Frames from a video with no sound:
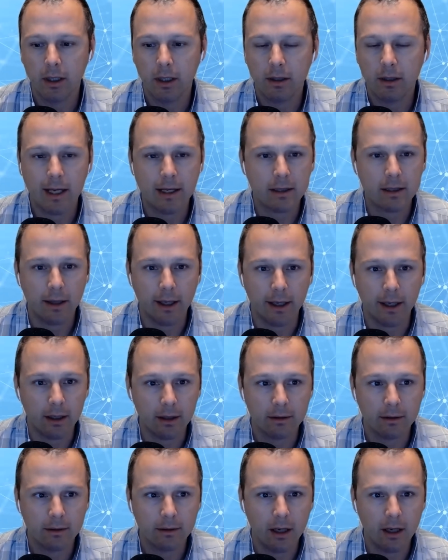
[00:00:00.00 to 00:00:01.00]
tessellate
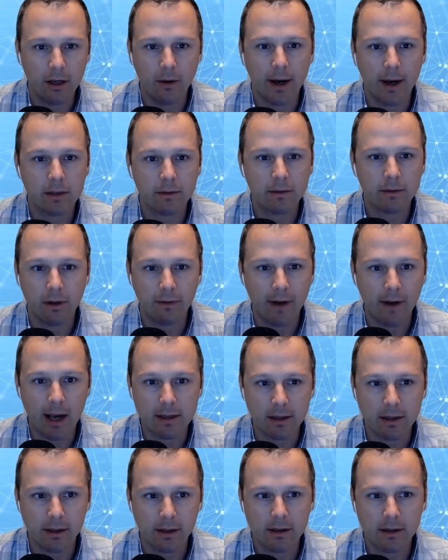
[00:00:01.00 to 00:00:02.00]
it and you ask for the
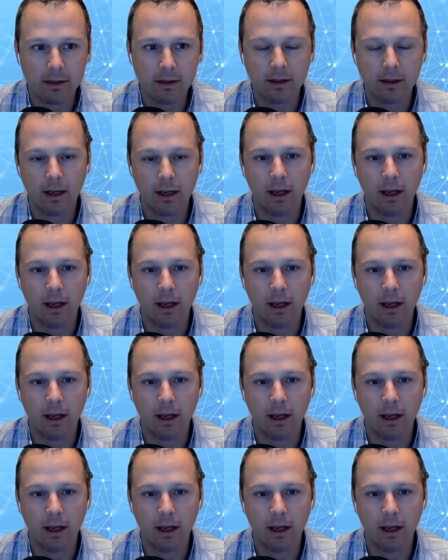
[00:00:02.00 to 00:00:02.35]
facets.